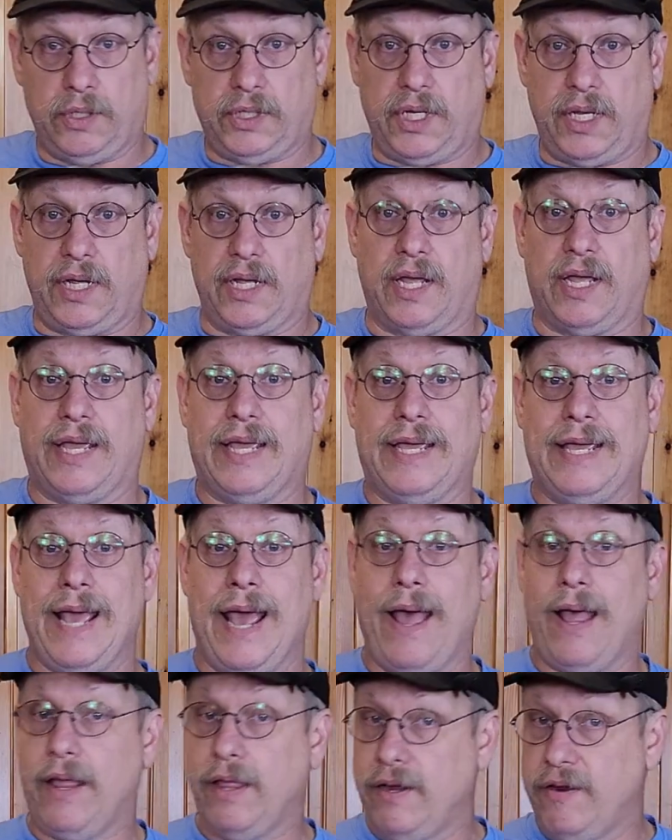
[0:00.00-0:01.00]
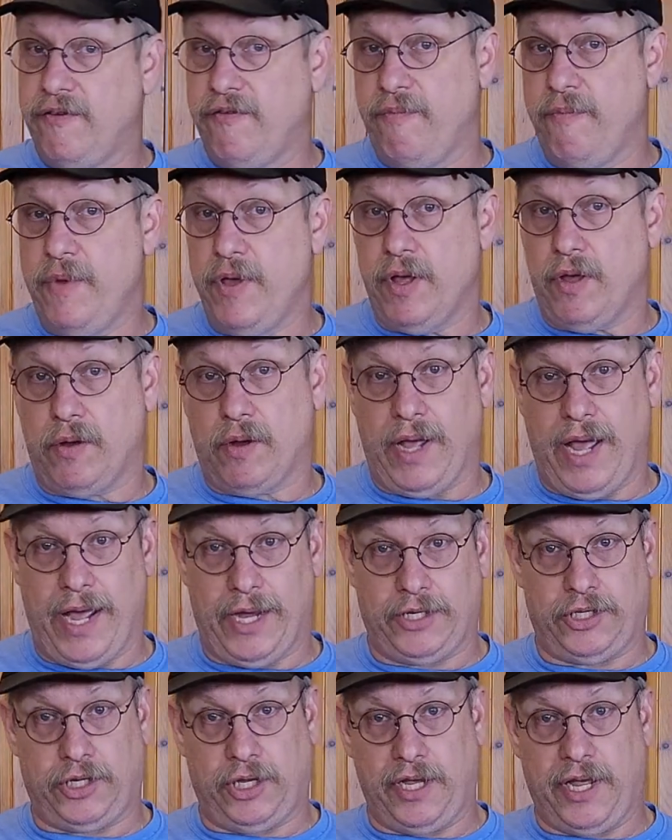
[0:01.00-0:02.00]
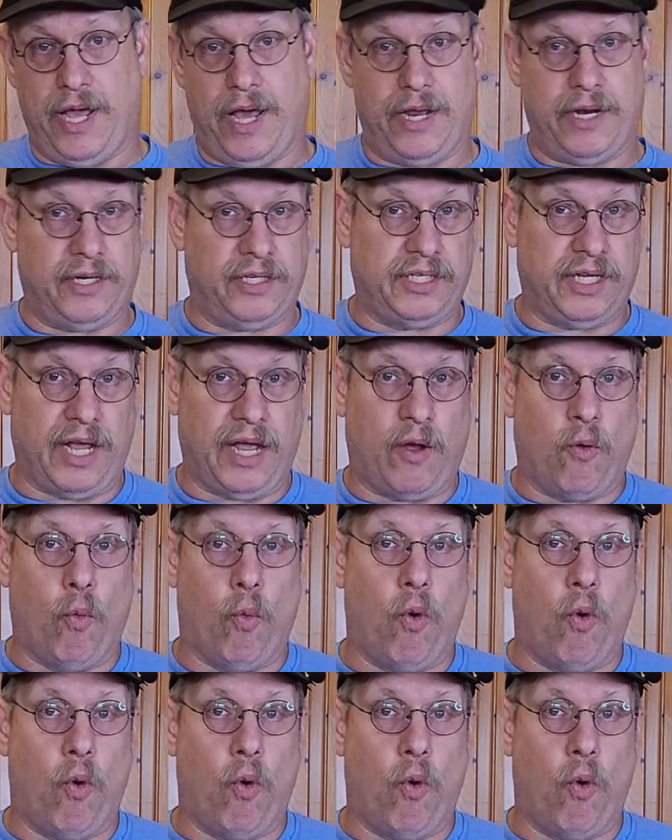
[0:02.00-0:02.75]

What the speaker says: it looks like a gallon of milk actually got us like